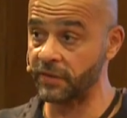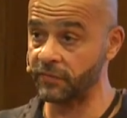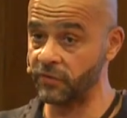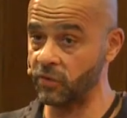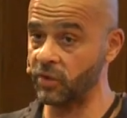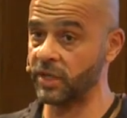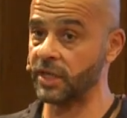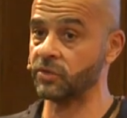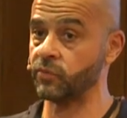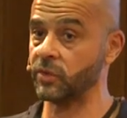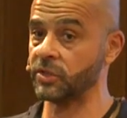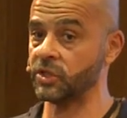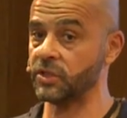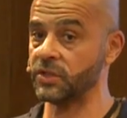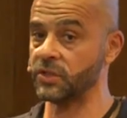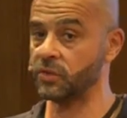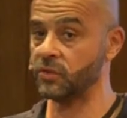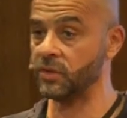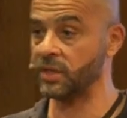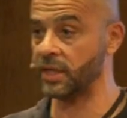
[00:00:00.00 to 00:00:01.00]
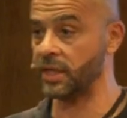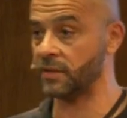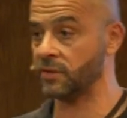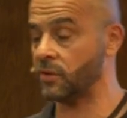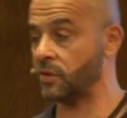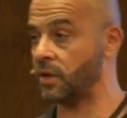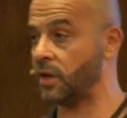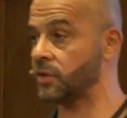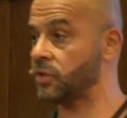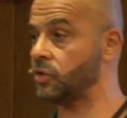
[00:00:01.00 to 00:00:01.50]
If you look at what she's doing at
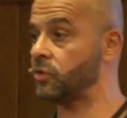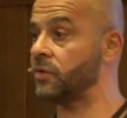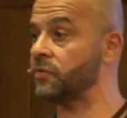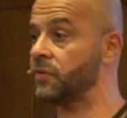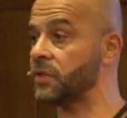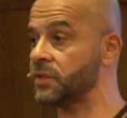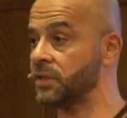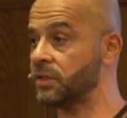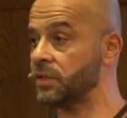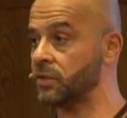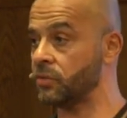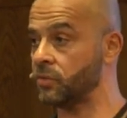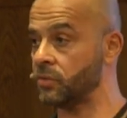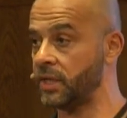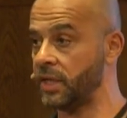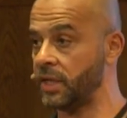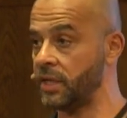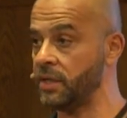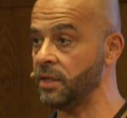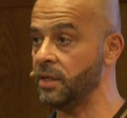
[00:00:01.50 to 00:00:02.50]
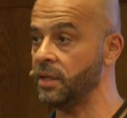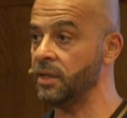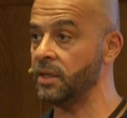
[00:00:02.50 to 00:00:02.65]
her art university today,